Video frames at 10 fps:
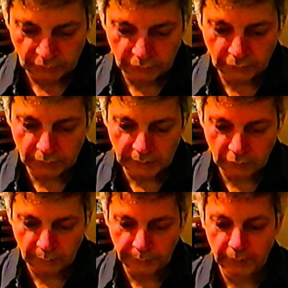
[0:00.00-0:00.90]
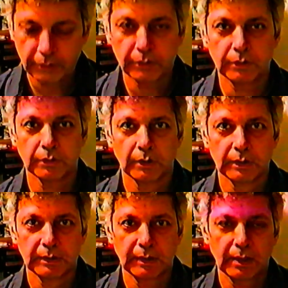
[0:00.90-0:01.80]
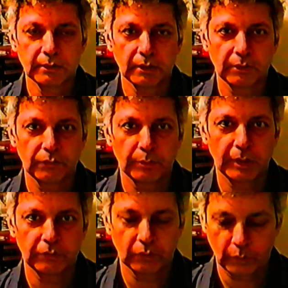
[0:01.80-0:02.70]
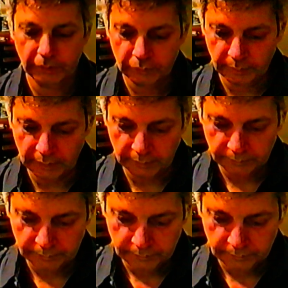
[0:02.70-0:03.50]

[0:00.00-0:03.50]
Should the computer test the information? Question mark.